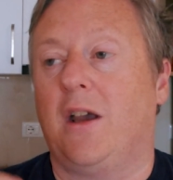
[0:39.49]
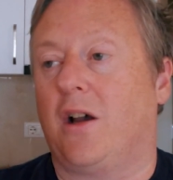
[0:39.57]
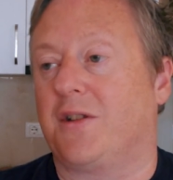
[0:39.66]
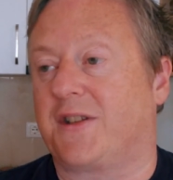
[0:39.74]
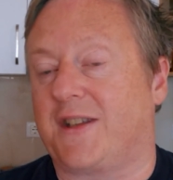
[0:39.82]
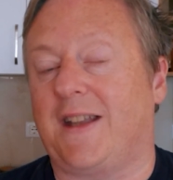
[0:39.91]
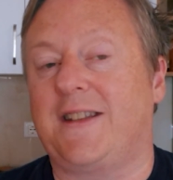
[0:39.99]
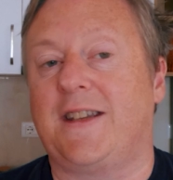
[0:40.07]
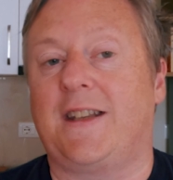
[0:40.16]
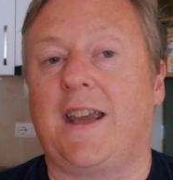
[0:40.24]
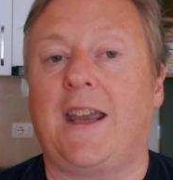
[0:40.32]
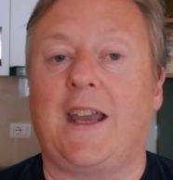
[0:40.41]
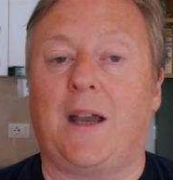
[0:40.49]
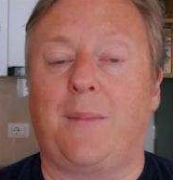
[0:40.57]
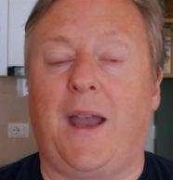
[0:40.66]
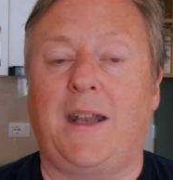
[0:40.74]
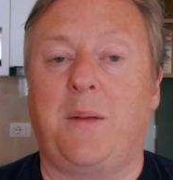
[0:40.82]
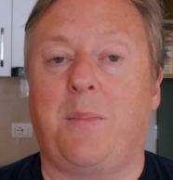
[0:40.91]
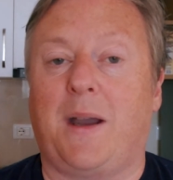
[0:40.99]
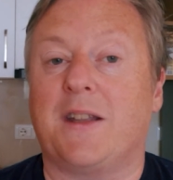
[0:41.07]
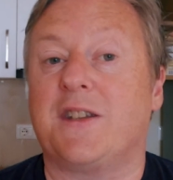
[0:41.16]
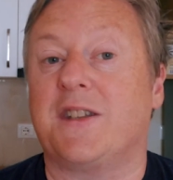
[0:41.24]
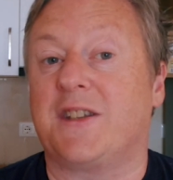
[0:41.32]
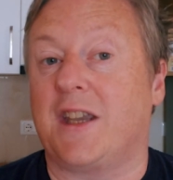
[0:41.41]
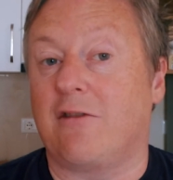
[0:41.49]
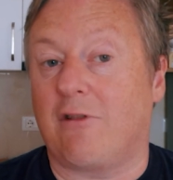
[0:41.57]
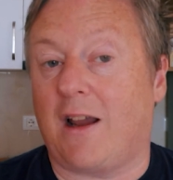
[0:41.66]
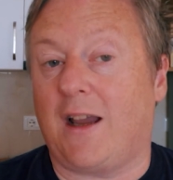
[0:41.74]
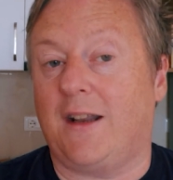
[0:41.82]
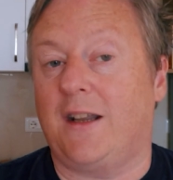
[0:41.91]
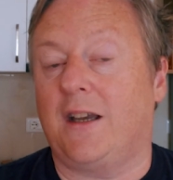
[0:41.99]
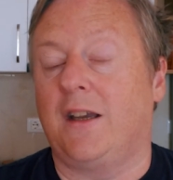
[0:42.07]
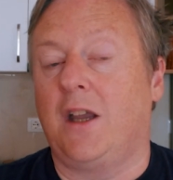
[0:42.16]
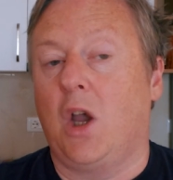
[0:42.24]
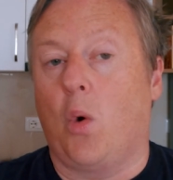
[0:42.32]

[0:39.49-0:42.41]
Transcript: On Saturday, I'm heading back to Tirana.